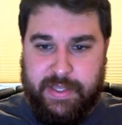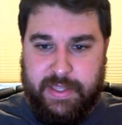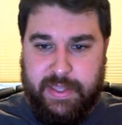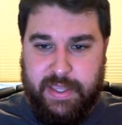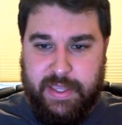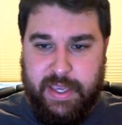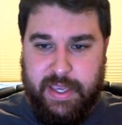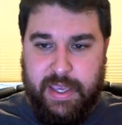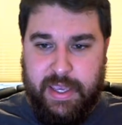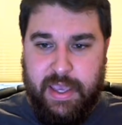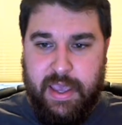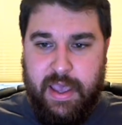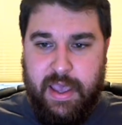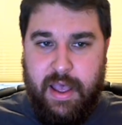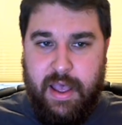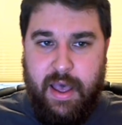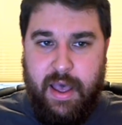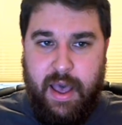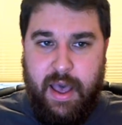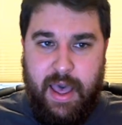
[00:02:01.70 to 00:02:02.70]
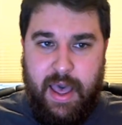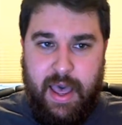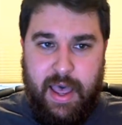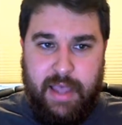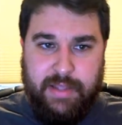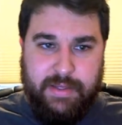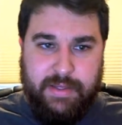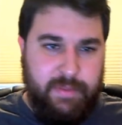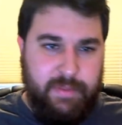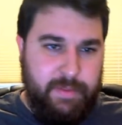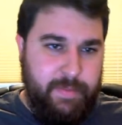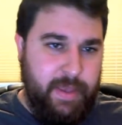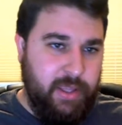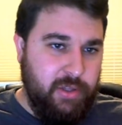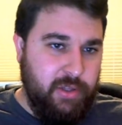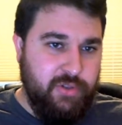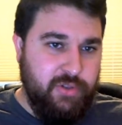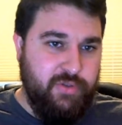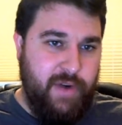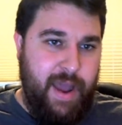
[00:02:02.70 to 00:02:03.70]
the some of the
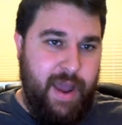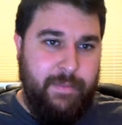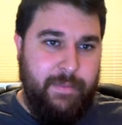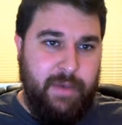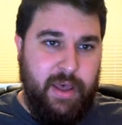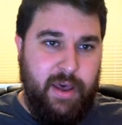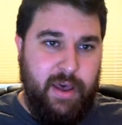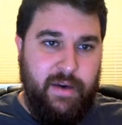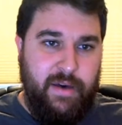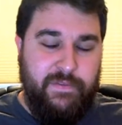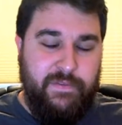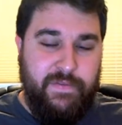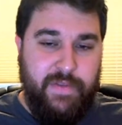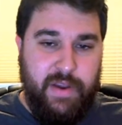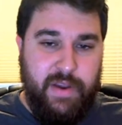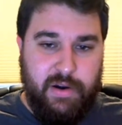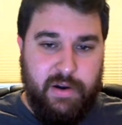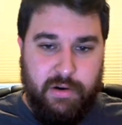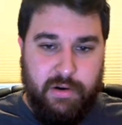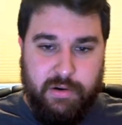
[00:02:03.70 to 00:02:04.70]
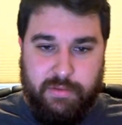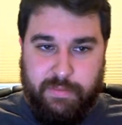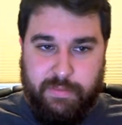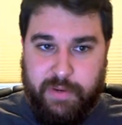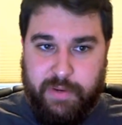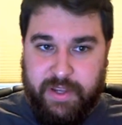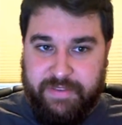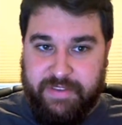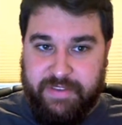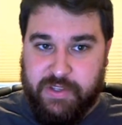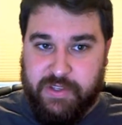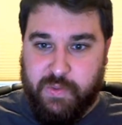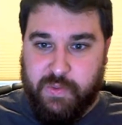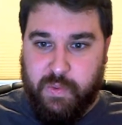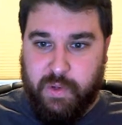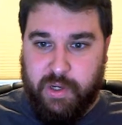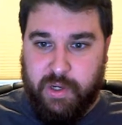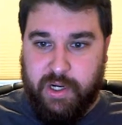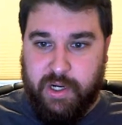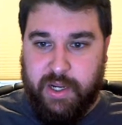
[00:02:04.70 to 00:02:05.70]
melodrama of their previous
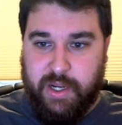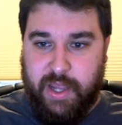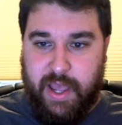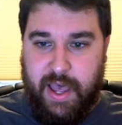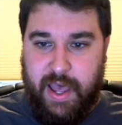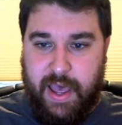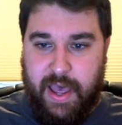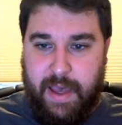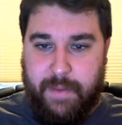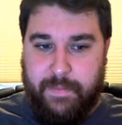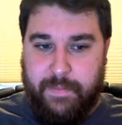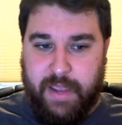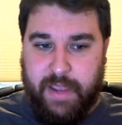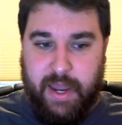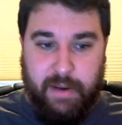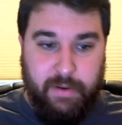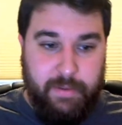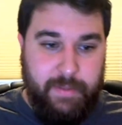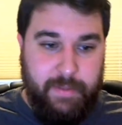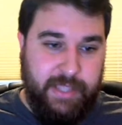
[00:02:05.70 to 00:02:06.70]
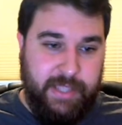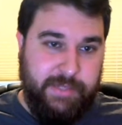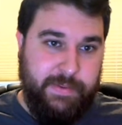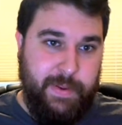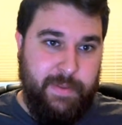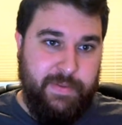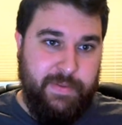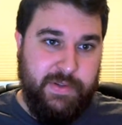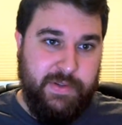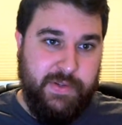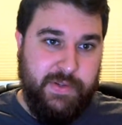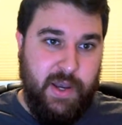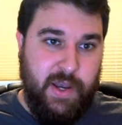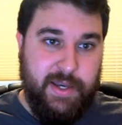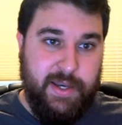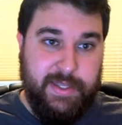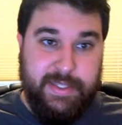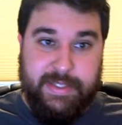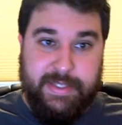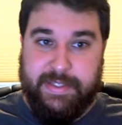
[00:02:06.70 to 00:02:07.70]
work. Kind of reminds me of the
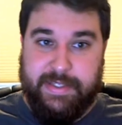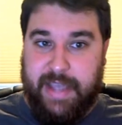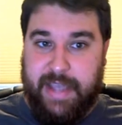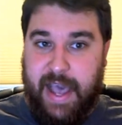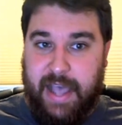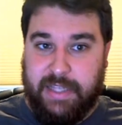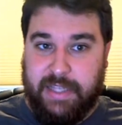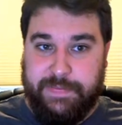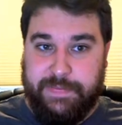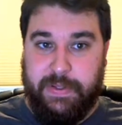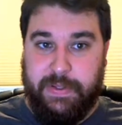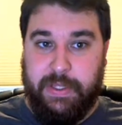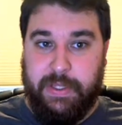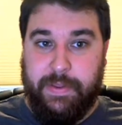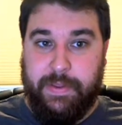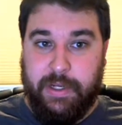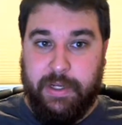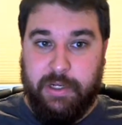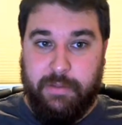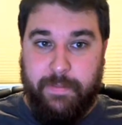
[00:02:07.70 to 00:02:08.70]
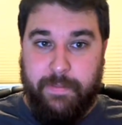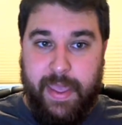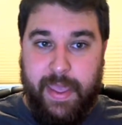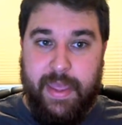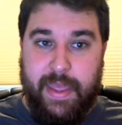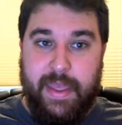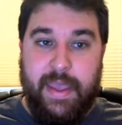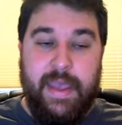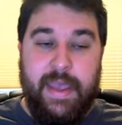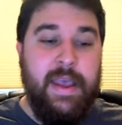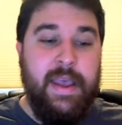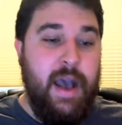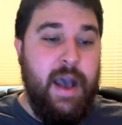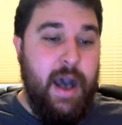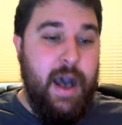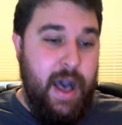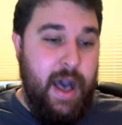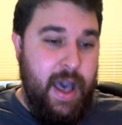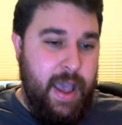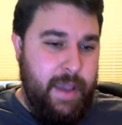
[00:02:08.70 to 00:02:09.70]
song This Is Gospel a little bit,
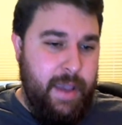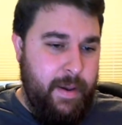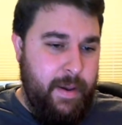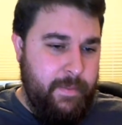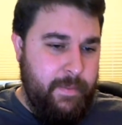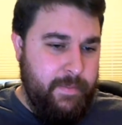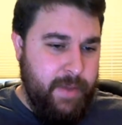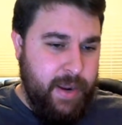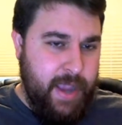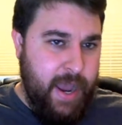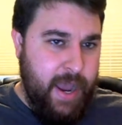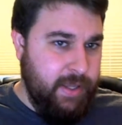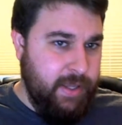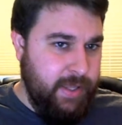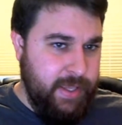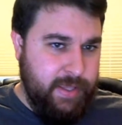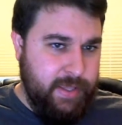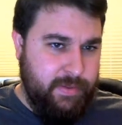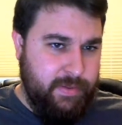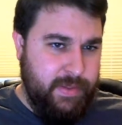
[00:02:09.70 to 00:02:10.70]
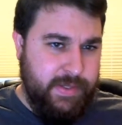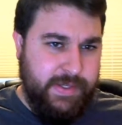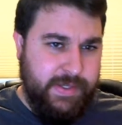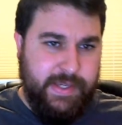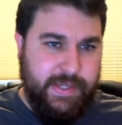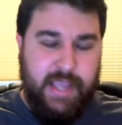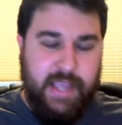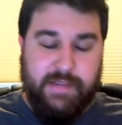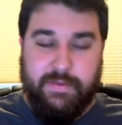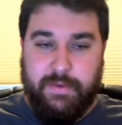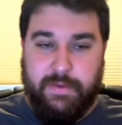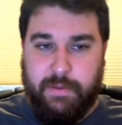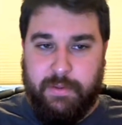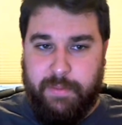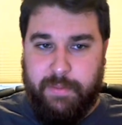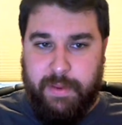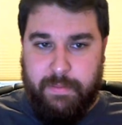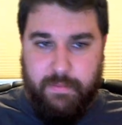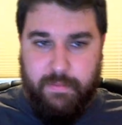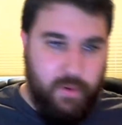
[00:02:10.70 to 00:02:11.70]
but kind of like This Is Gospel a
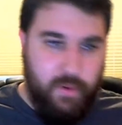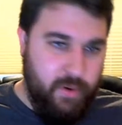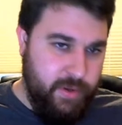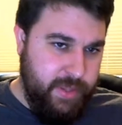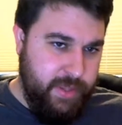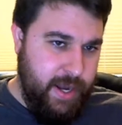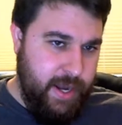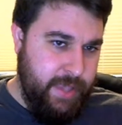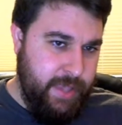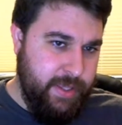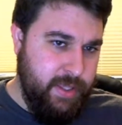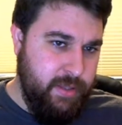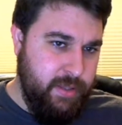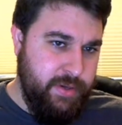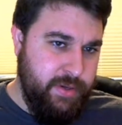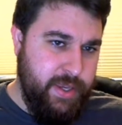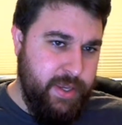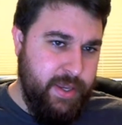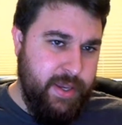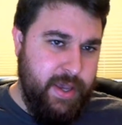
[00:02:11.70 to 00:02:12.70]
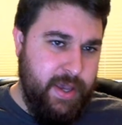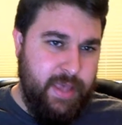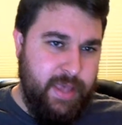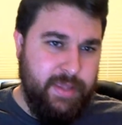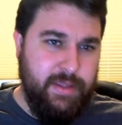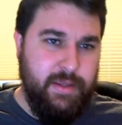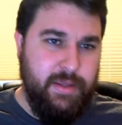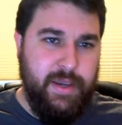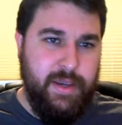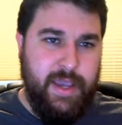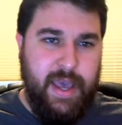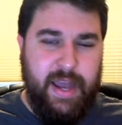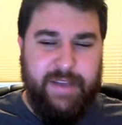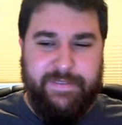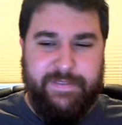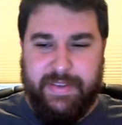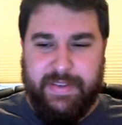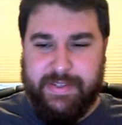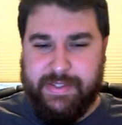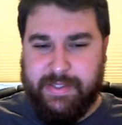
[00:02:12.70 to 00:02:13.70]
little bit more than Hallelujah. Hallelujah kind
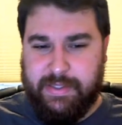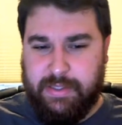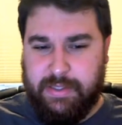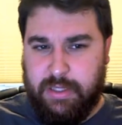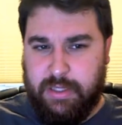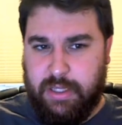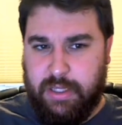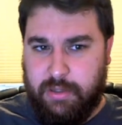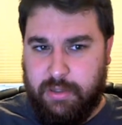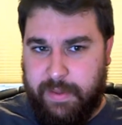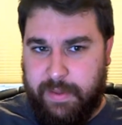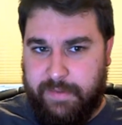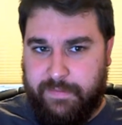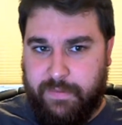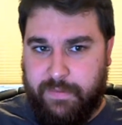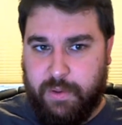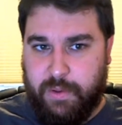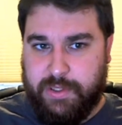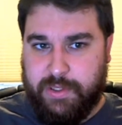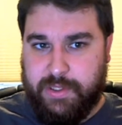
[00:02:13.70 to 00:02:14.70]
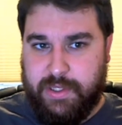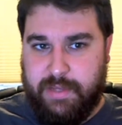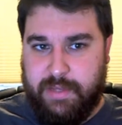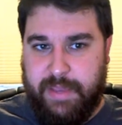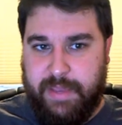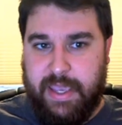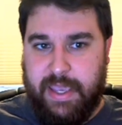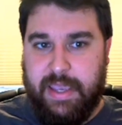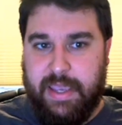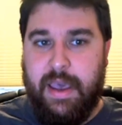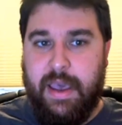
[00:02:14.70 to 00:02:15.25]
of feels a little bit forced to me,